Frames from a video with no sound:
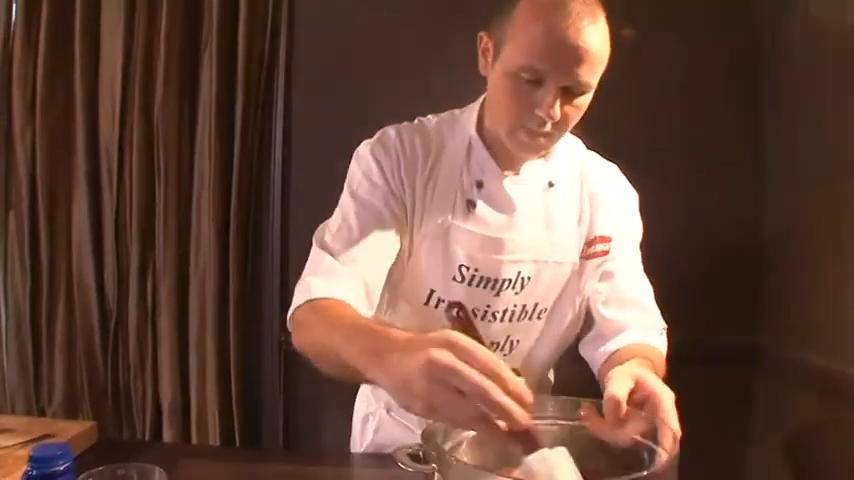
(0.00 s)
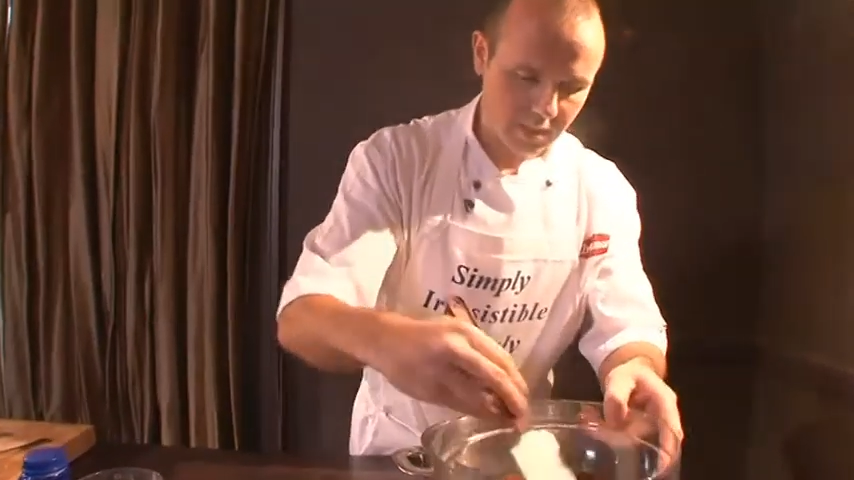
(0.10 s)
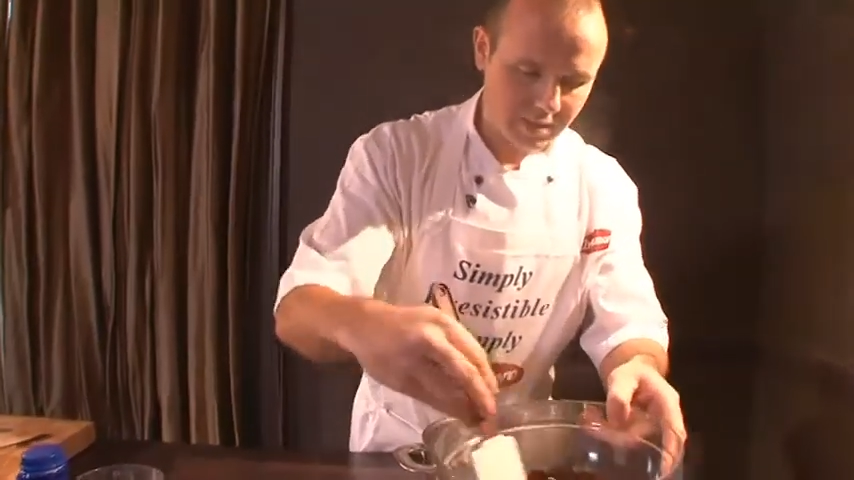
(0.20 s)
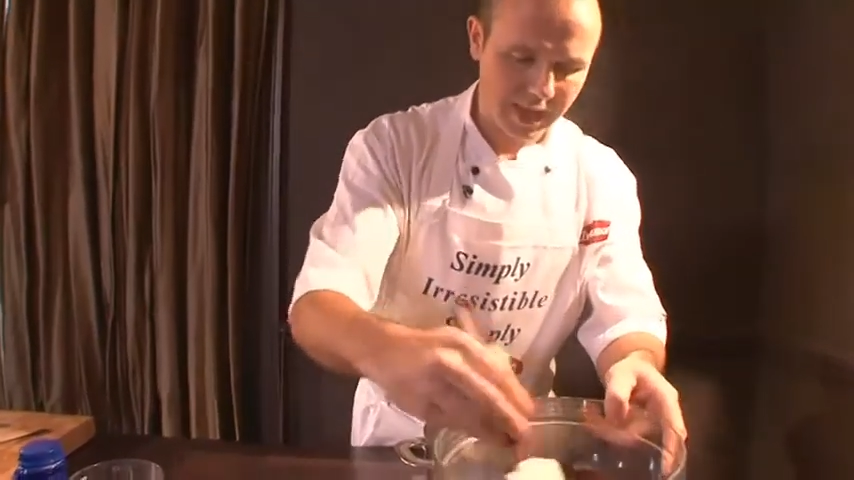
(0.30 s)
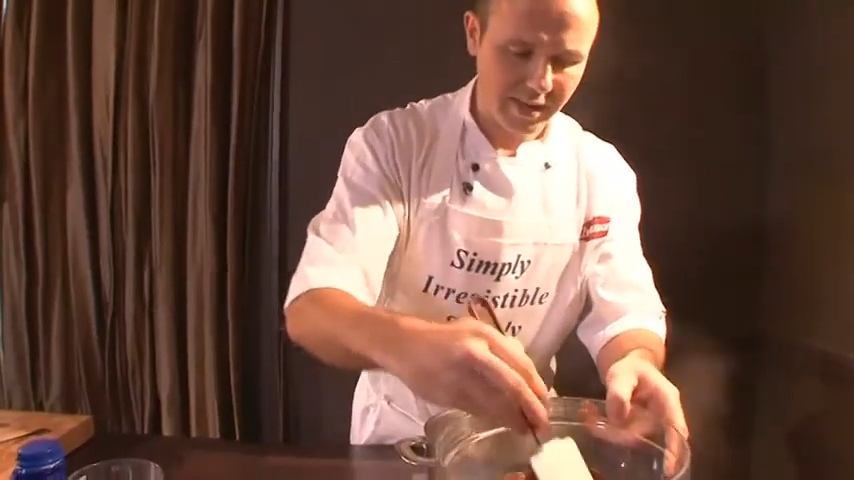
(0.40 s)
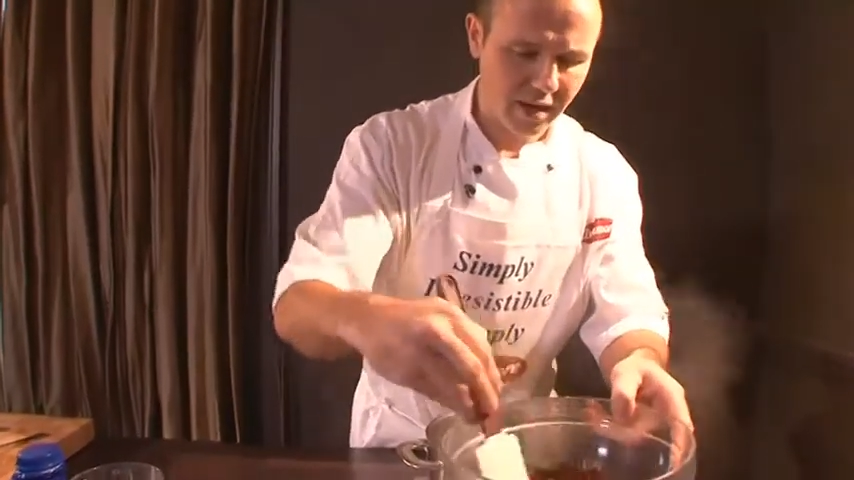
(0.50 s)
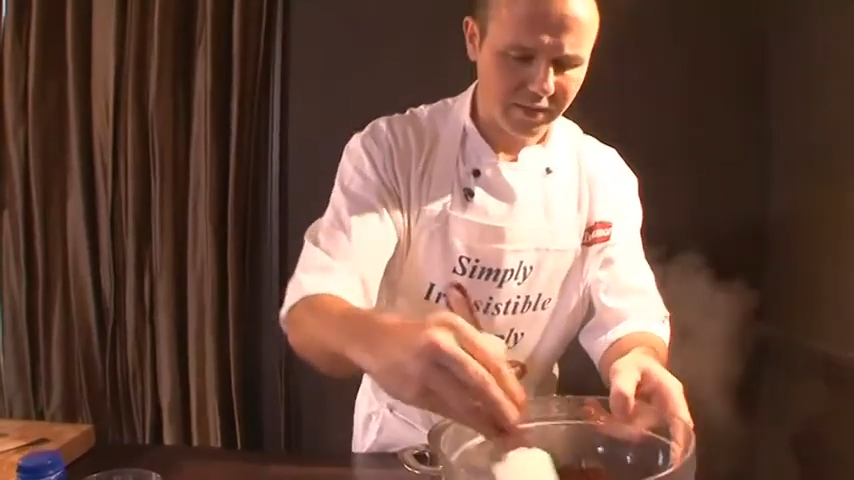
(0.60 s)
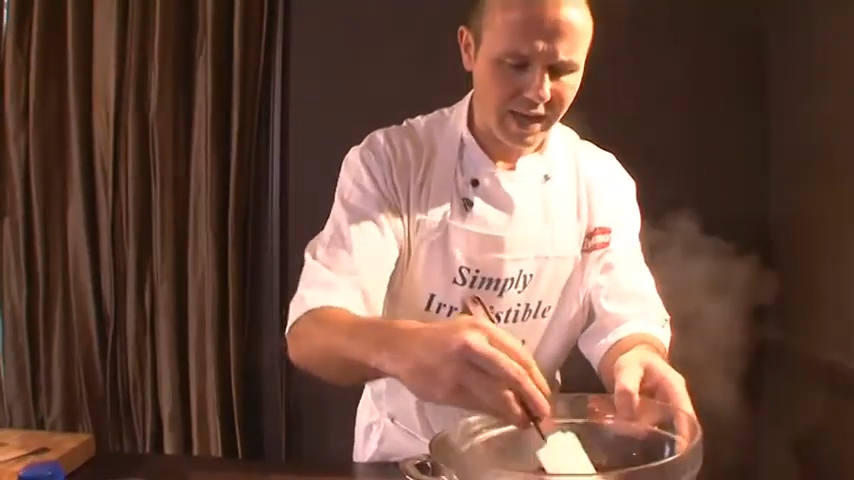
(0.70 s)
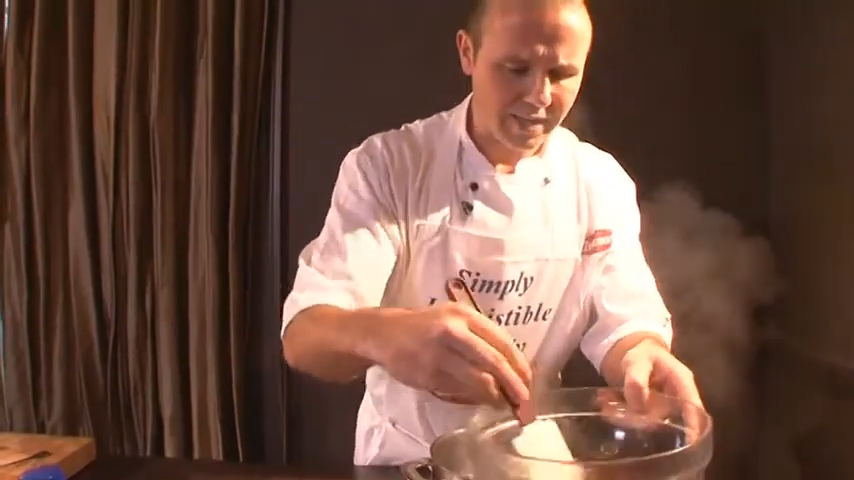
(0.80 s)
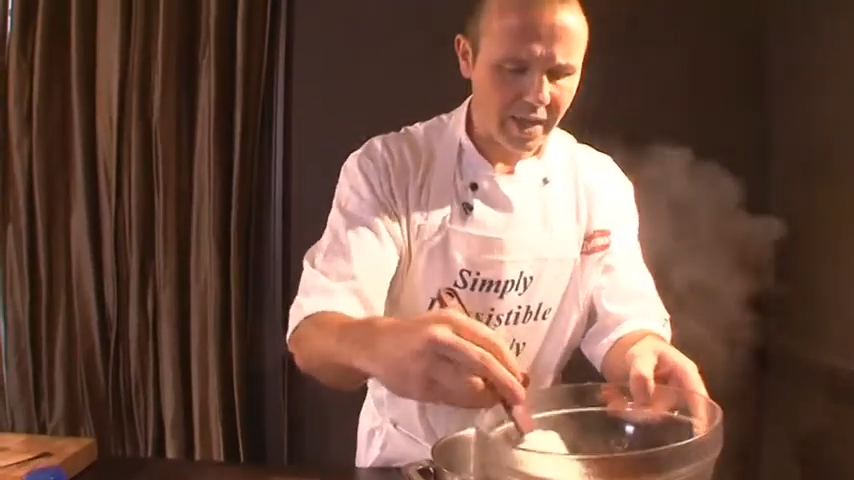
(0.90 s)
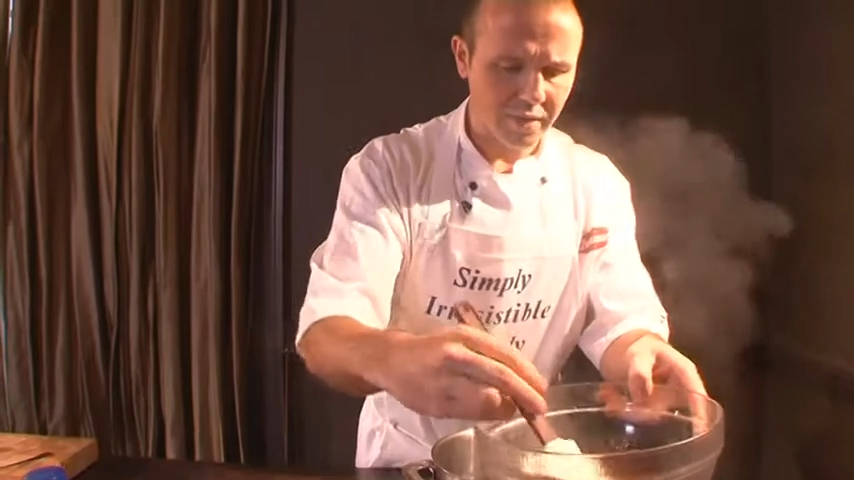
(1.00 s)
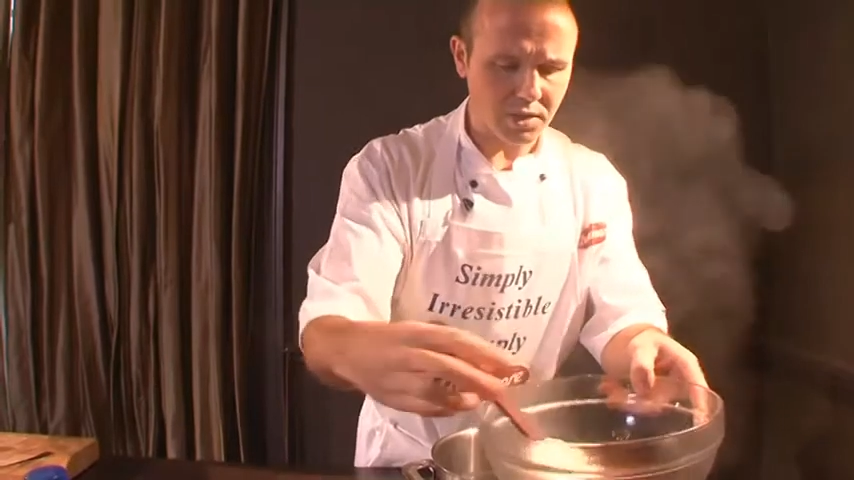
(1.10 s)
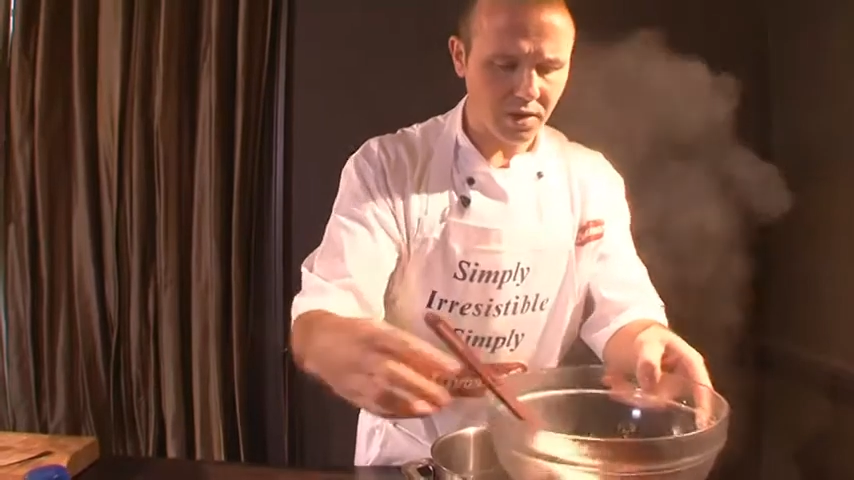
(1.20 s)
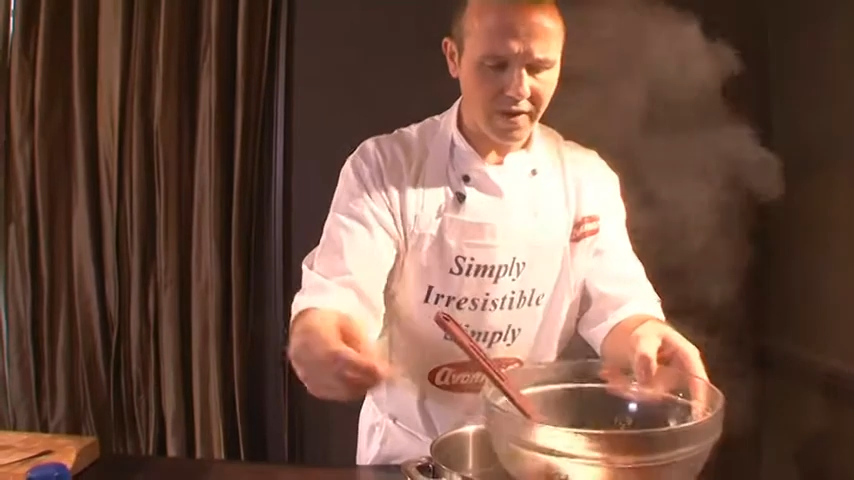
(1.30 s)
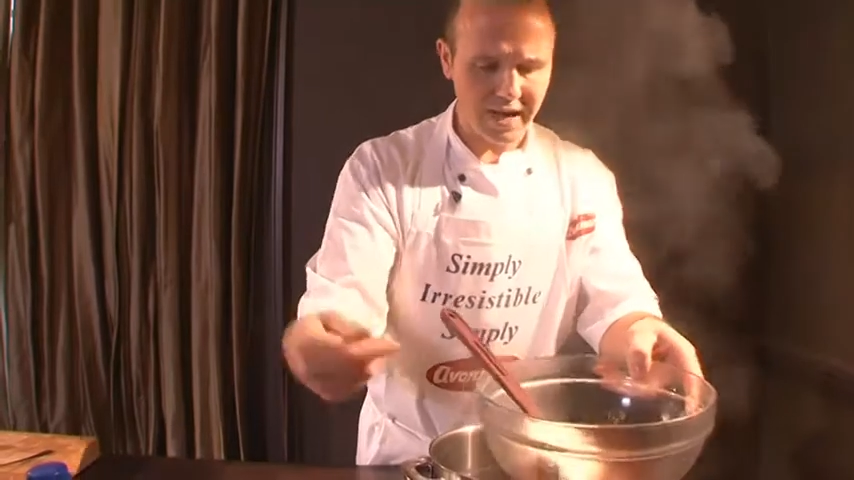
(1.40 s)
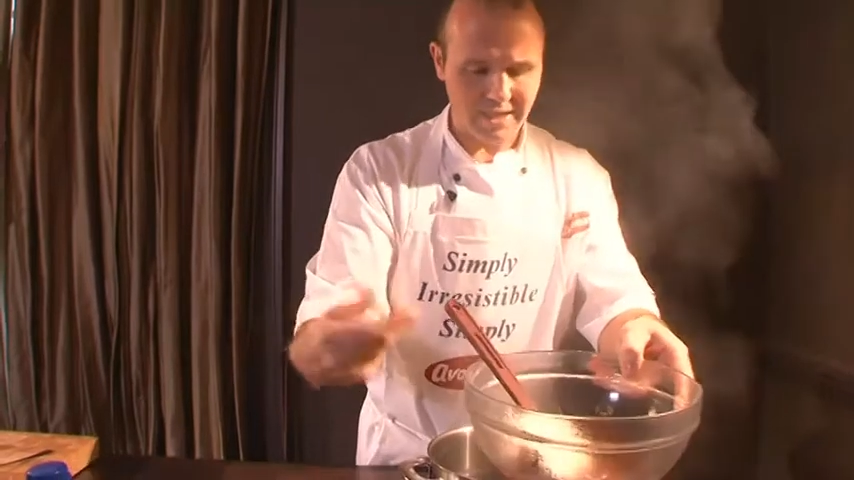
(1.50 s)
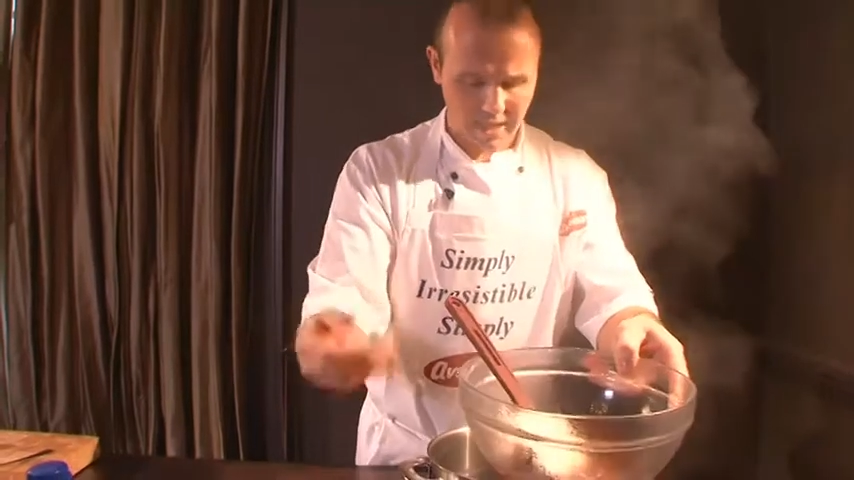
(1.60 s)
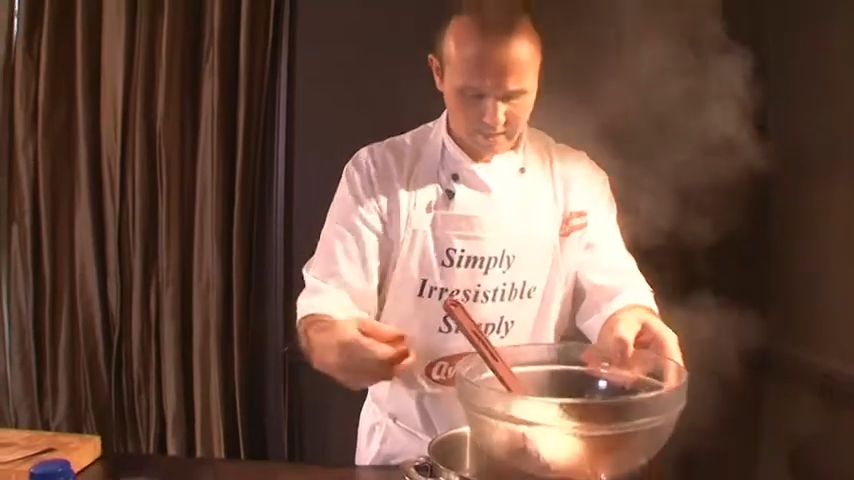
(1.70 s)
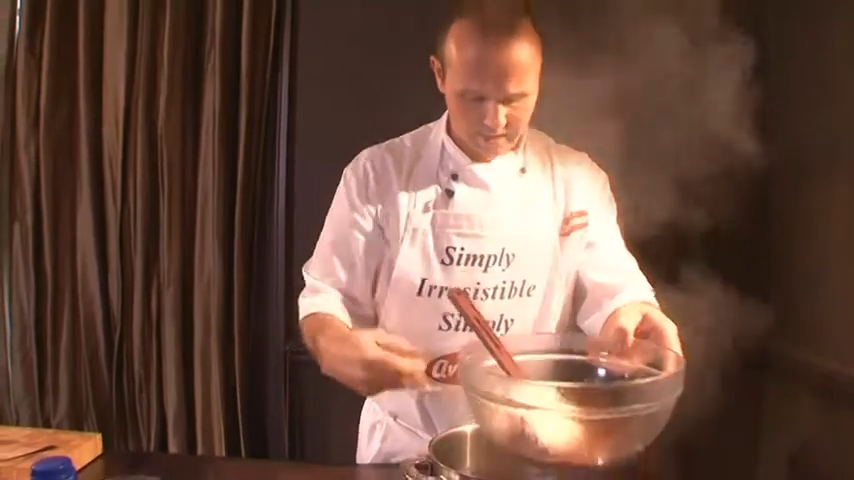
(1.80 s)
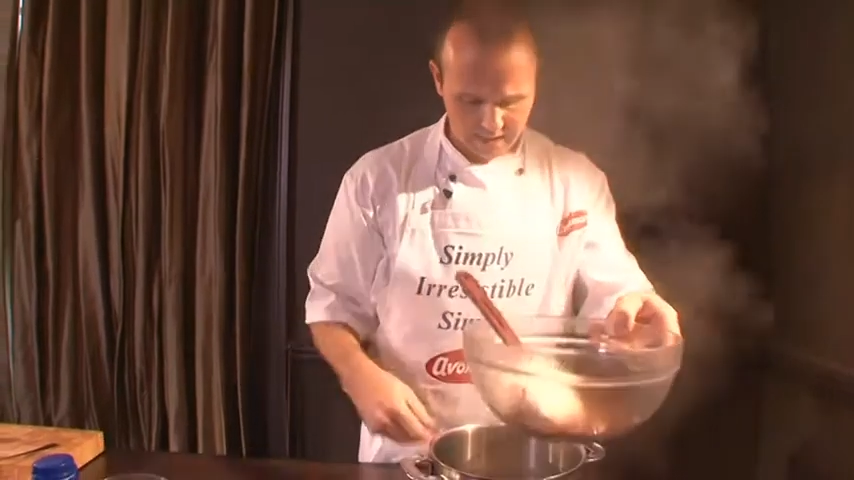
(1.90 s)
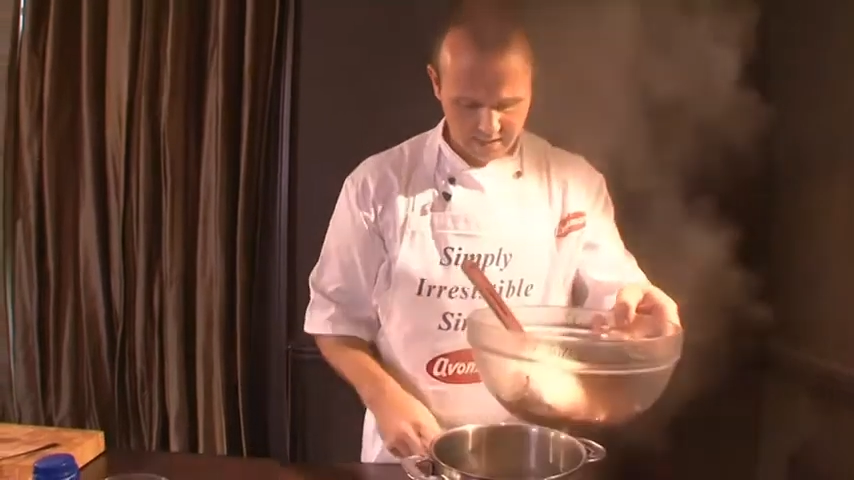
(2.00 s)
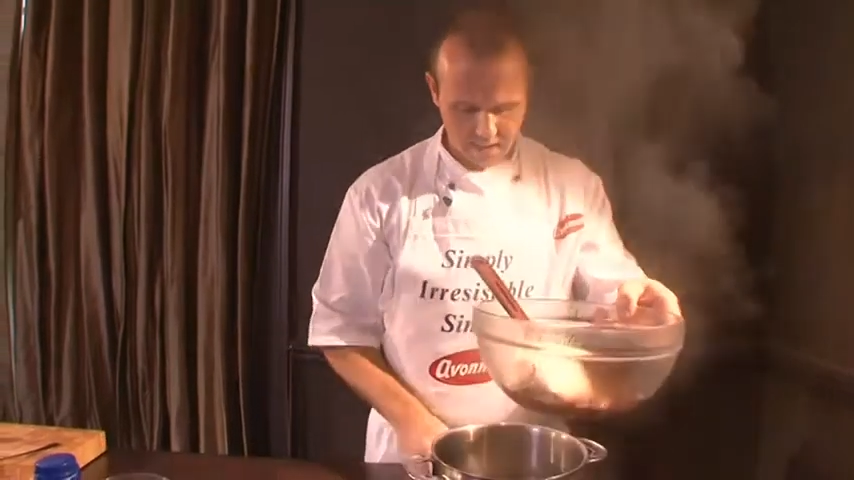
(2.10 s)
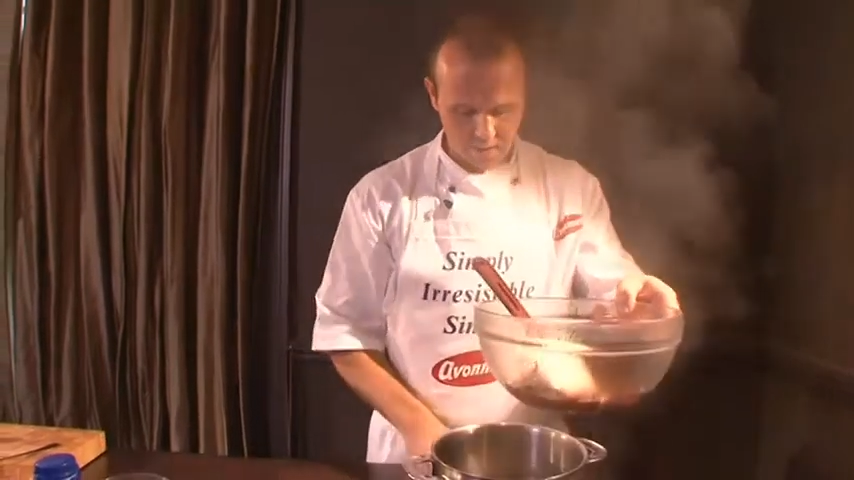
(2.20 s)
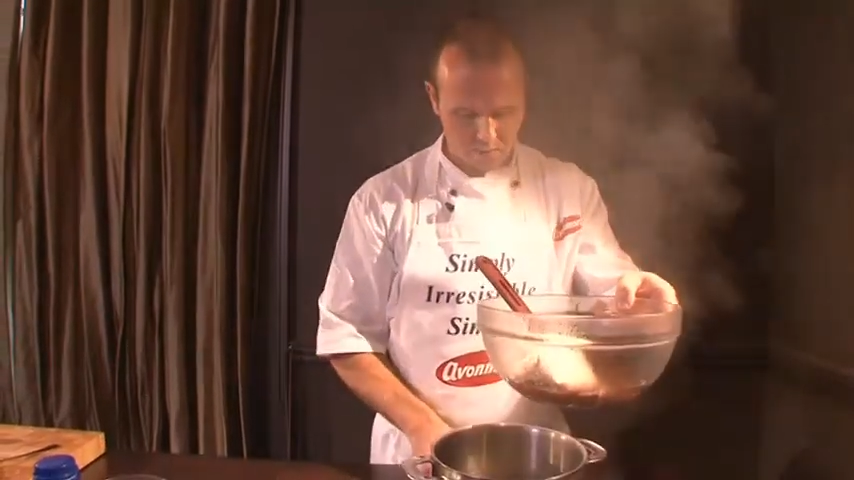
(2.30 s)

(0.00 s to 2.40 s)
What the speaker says: You can take it off the heat now. There's enough heat in that now,